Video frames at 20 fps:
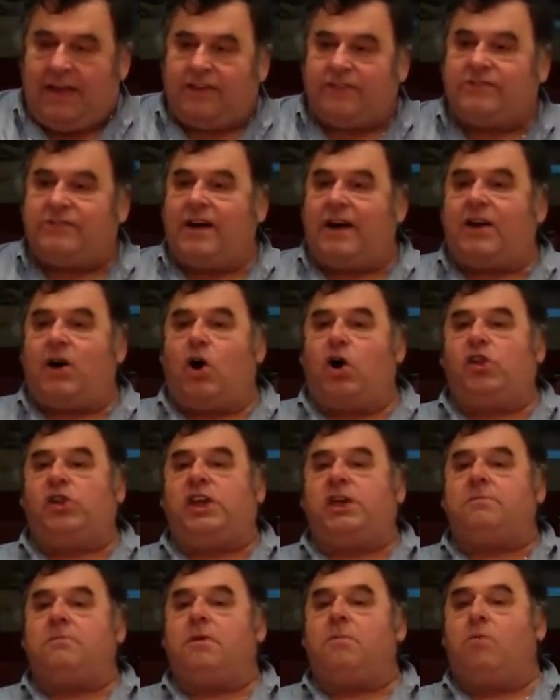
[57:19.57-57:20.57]
is not
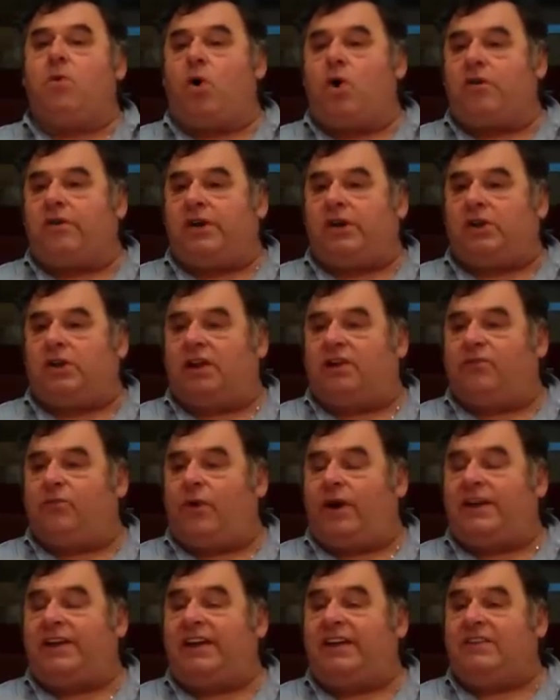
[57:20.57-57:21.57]
only a memorial
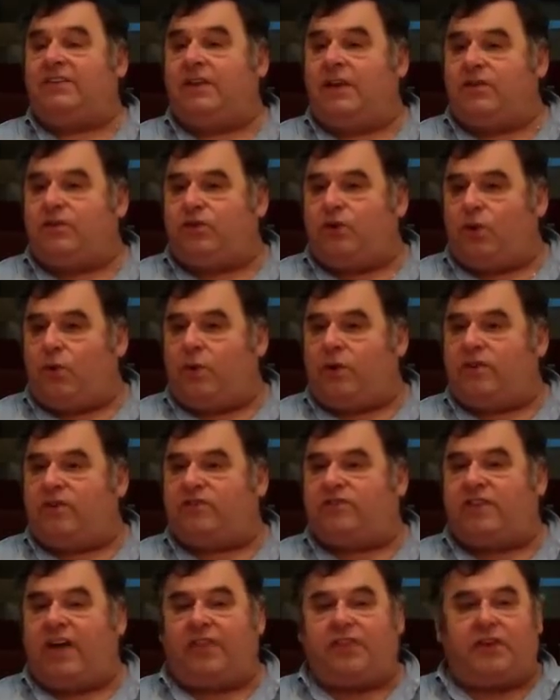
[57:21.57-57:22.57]
of what he did do in
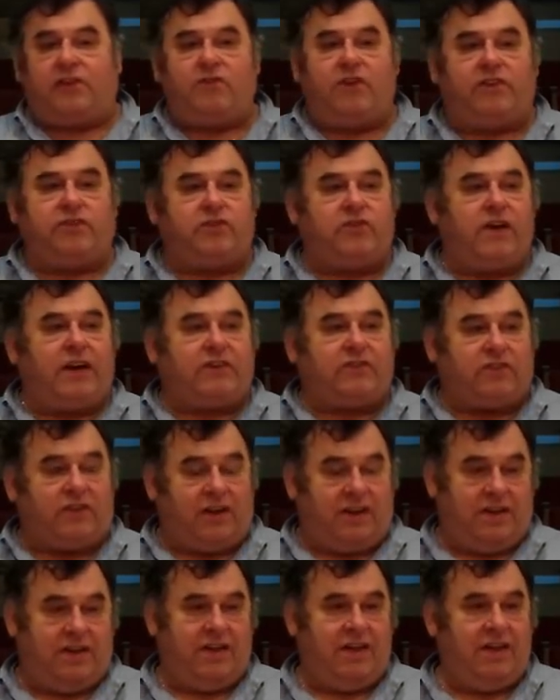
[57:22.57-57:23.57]
his death and
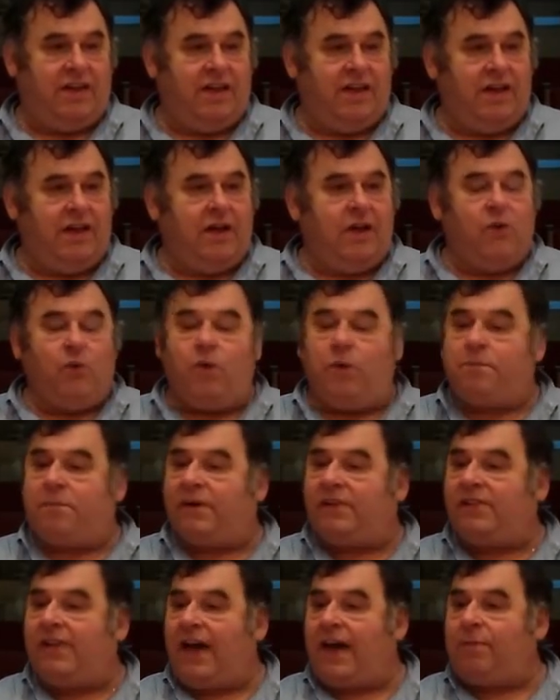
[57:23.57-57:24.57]
resurrection, we
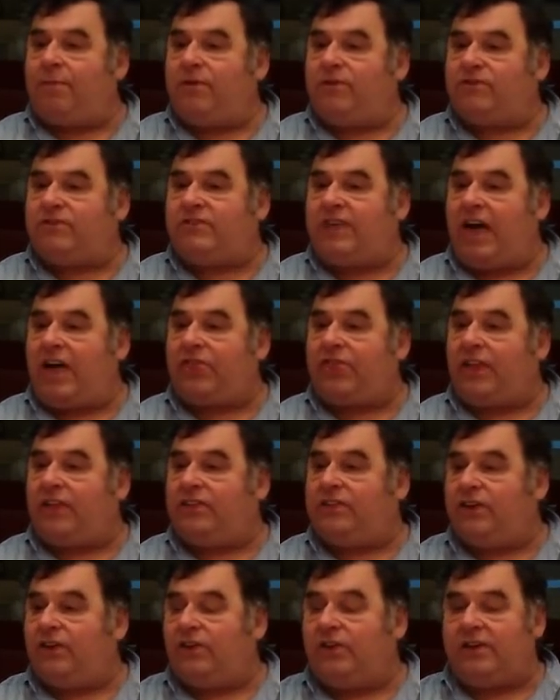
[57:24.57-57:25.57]
proclaim his death
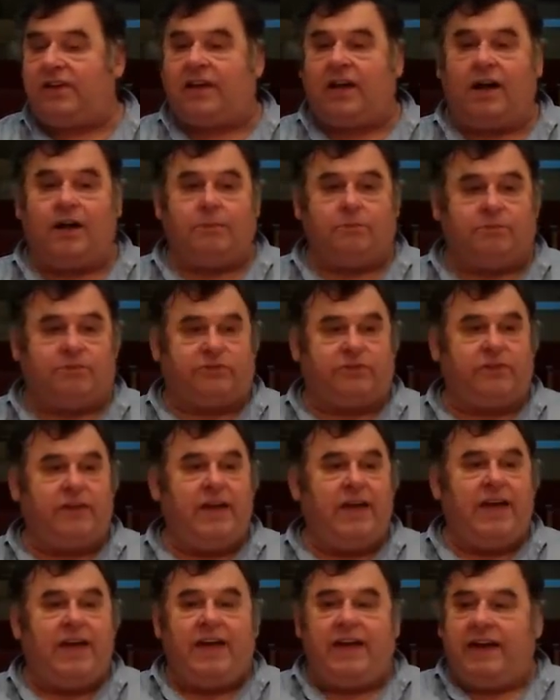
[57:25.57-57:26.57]
until he comes.
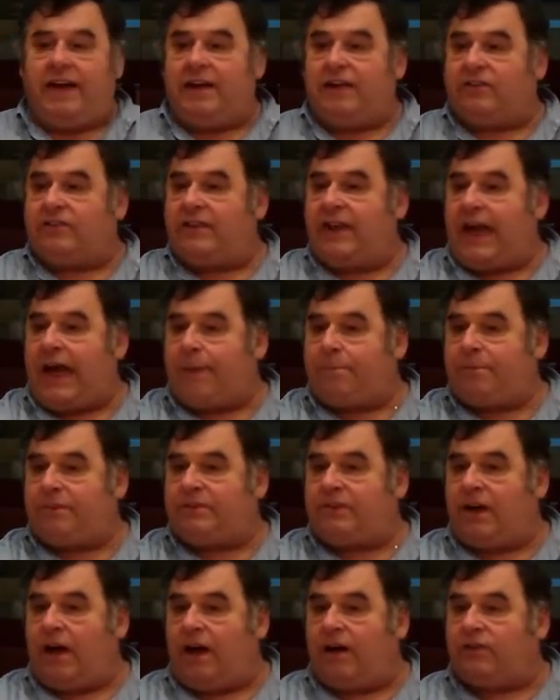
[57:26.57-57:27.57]
It is an
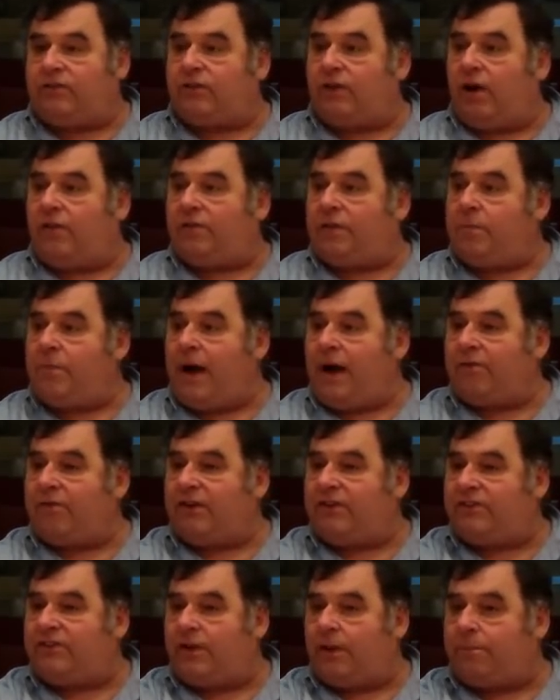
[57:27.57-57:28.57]
appetizer of the
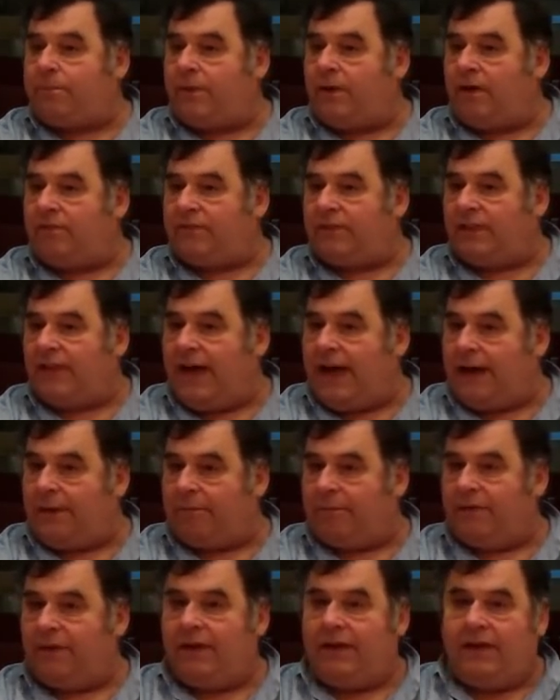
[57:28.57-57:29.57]
marriage supper of the
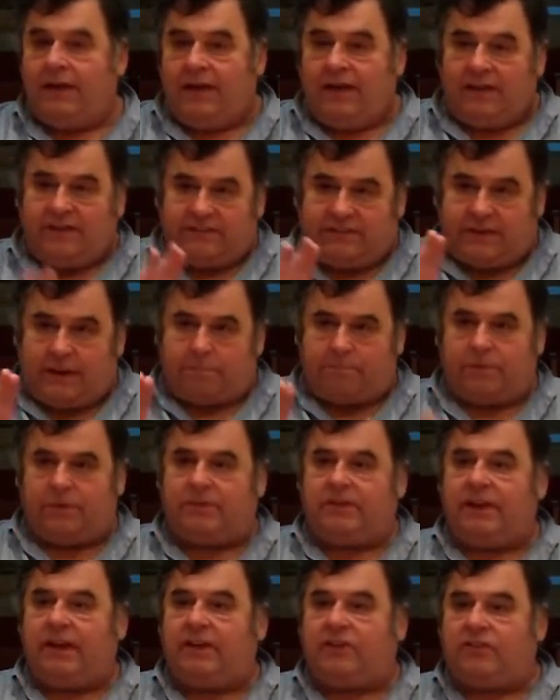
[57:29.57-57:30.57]
Lamb.
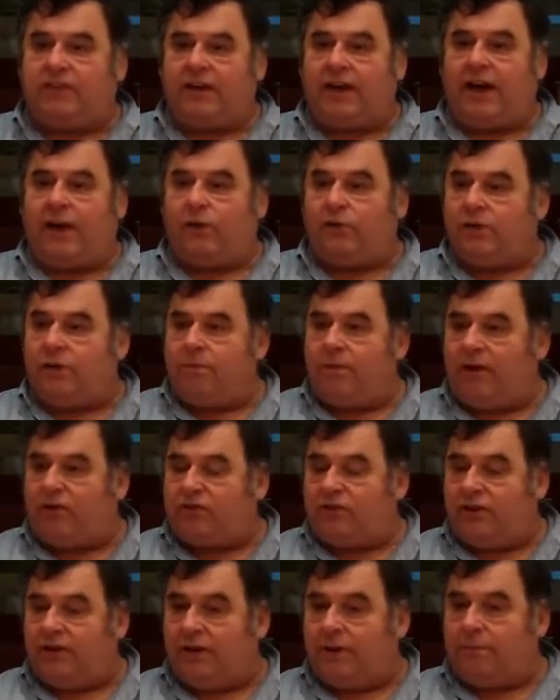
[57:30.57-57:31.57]
Separate teaching, I only
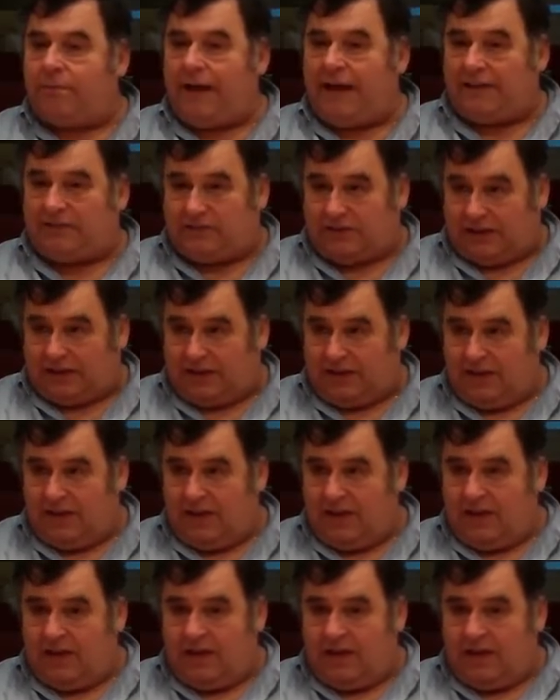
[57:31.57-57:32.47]
mention it in passing.